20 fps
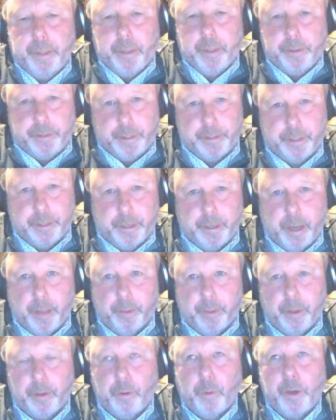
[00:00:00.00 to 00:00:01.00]
mean, this is
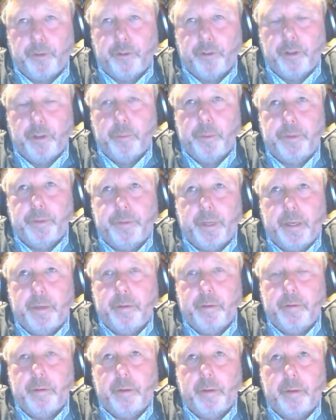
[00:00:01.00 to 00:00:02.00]
another question that we've
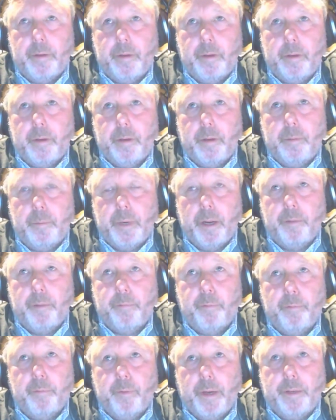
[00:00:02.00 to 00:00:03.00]
seen. I mean,
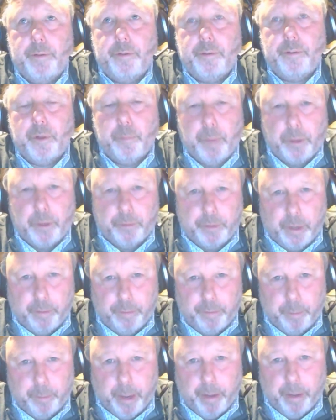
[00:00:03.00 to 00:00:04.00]
I've read so much stuff